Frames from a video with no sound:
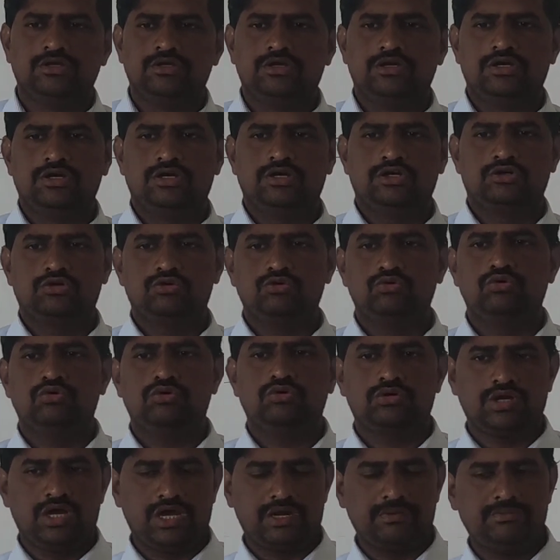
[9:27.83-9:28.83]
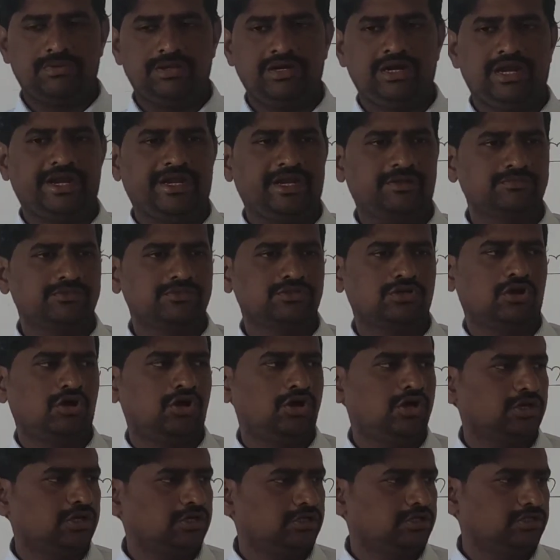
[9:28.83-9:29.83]
to carbon atoms
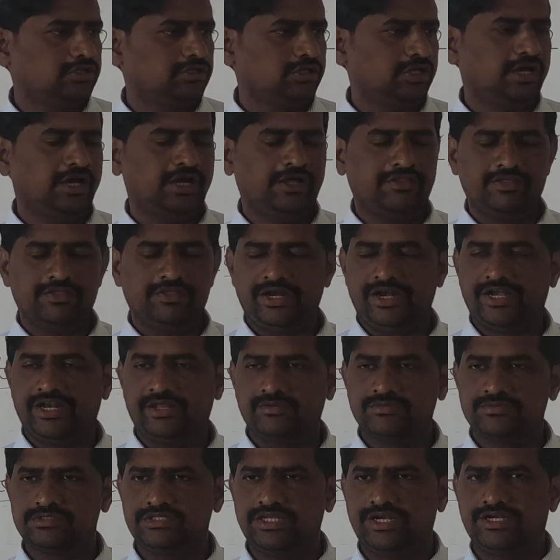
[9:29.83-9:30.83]
or the other atoms,